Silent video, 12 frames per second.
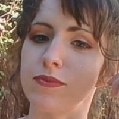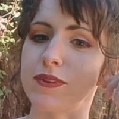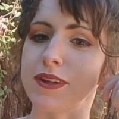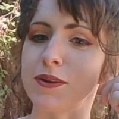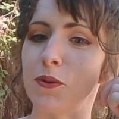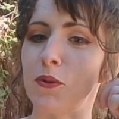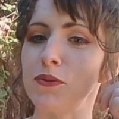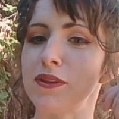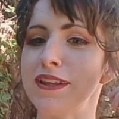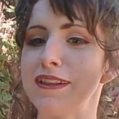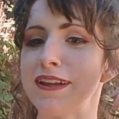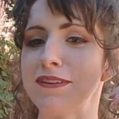and
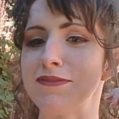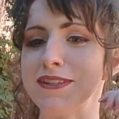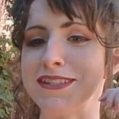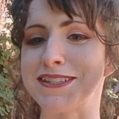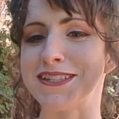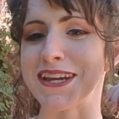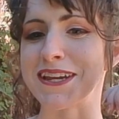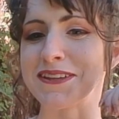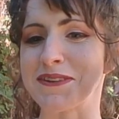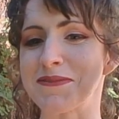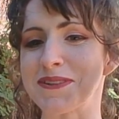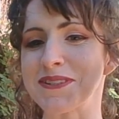only left these
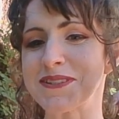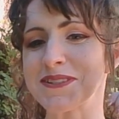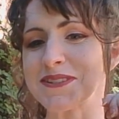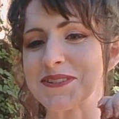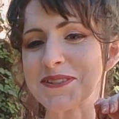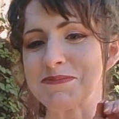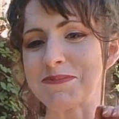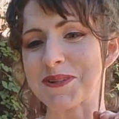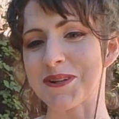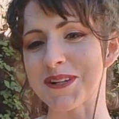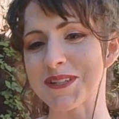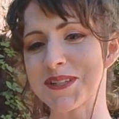dangling ones because I'm a
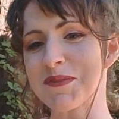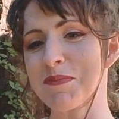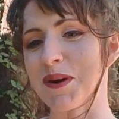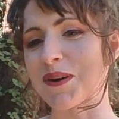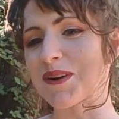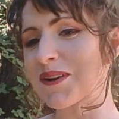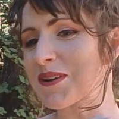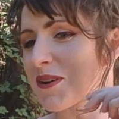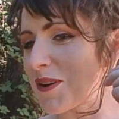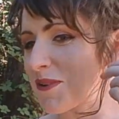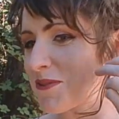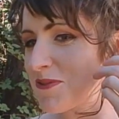crust punk.
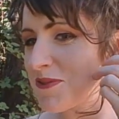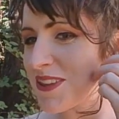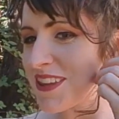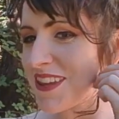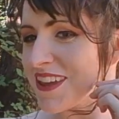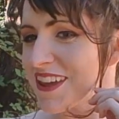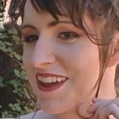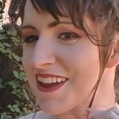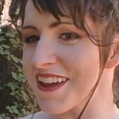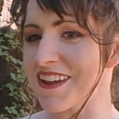Oh yeah.